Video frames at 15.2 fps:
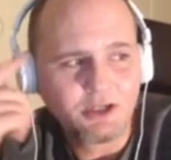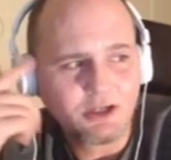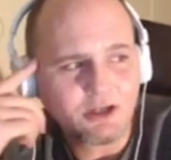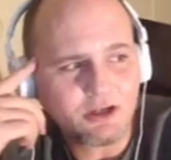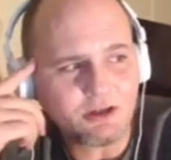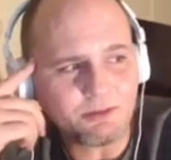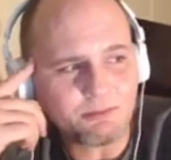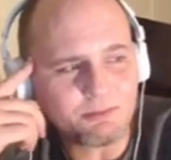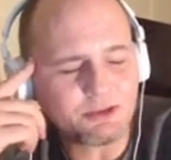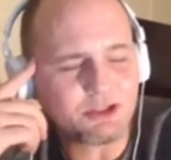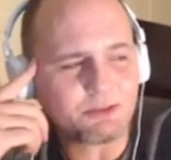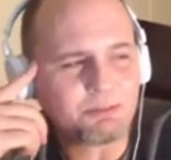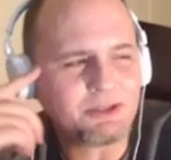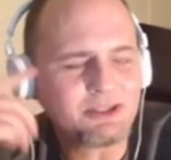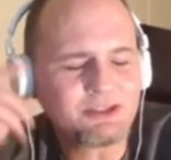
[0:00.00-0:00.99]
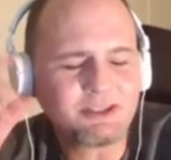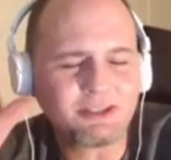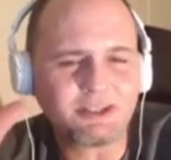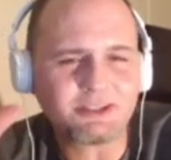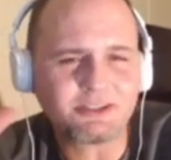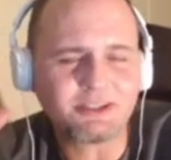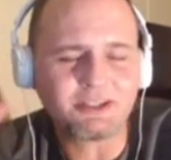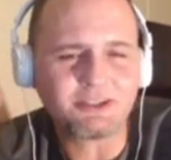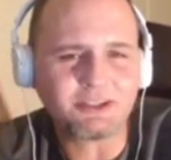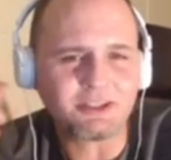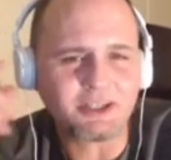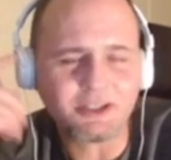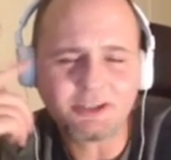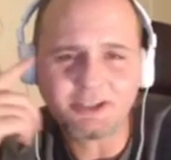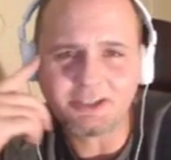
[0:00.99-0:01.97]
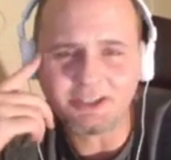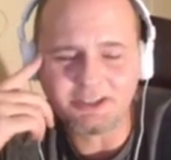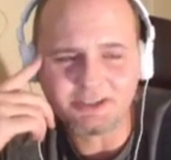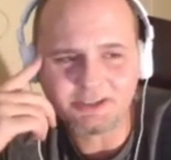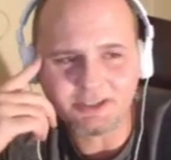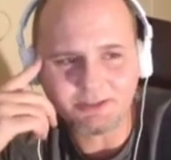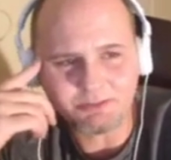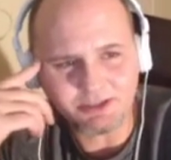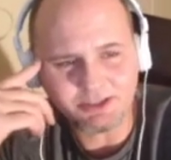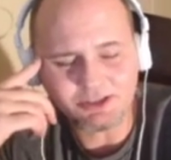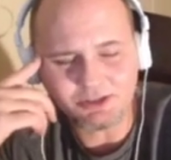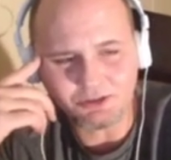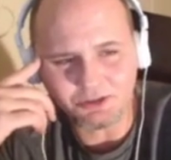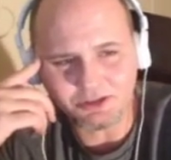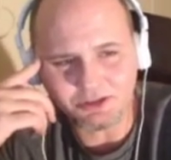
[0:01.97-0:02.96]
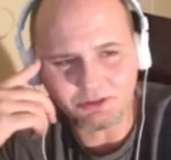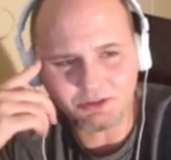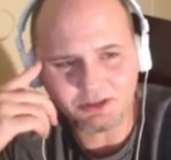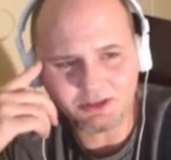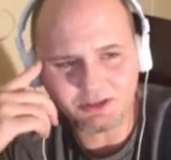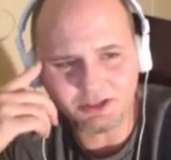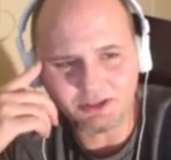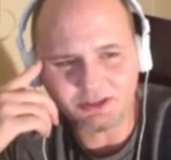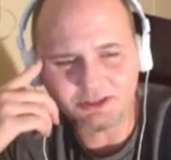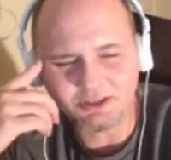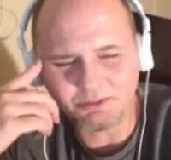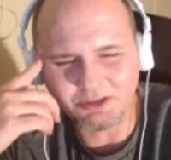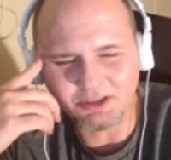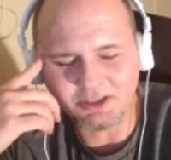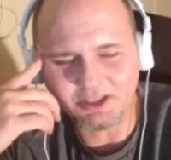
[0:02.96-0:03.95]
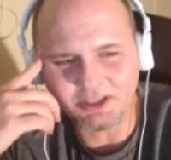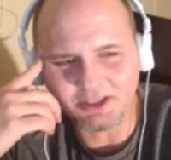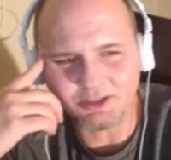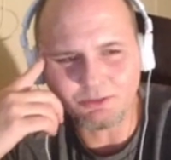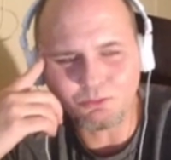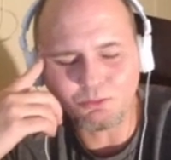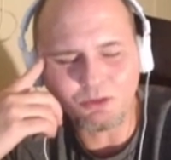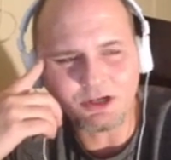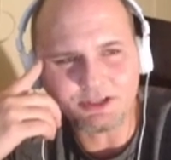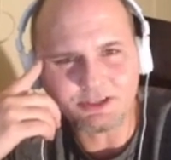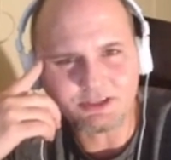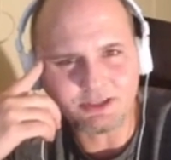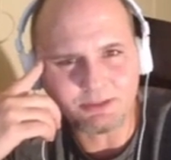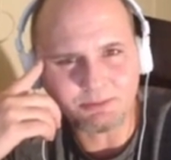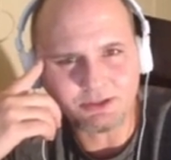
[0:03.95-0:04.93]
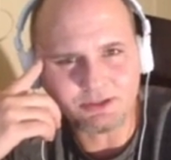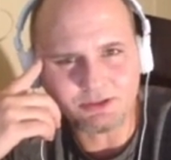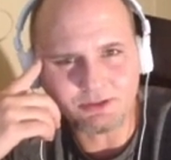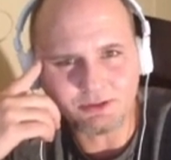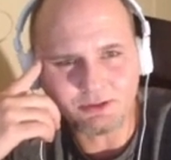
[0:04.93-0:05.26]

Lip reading: The PTSD thing, I think he stepped into something that he didn't want to step into.